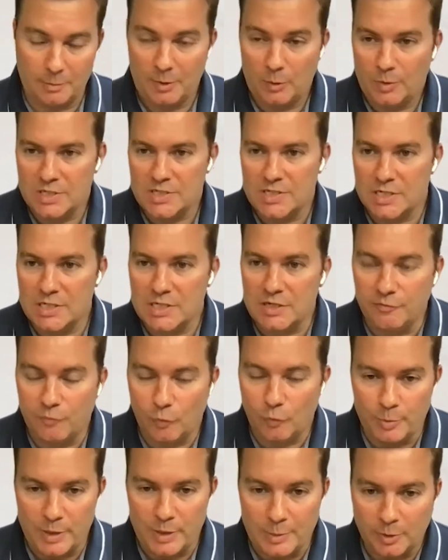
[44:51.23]
I mean, we're
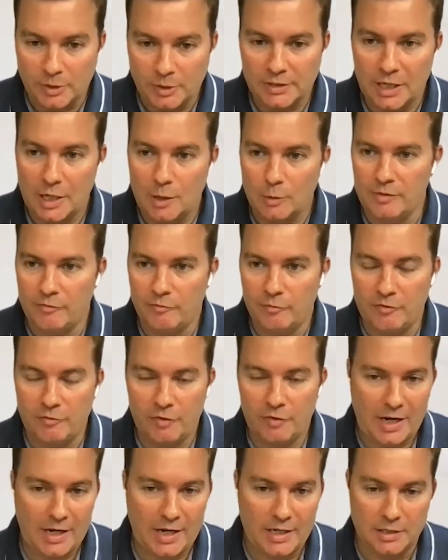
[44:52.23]
64 people now.
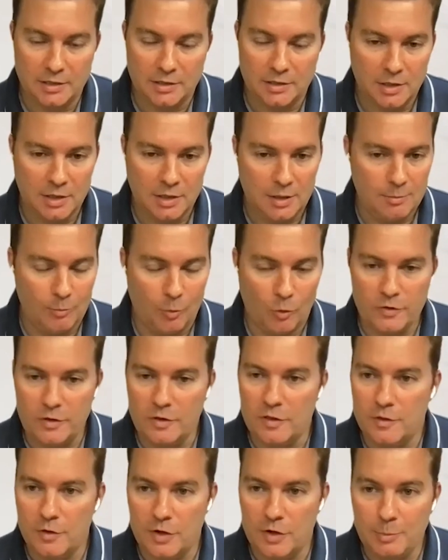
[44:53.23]
We've hired more
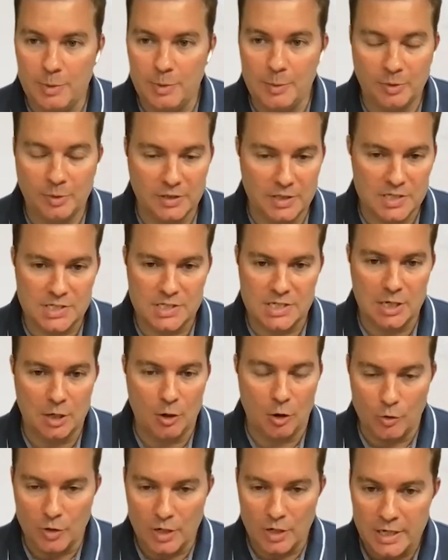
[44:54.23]
than 30 people this year
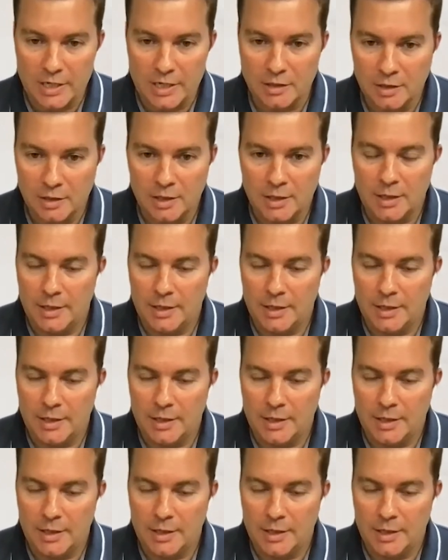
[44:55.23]
only,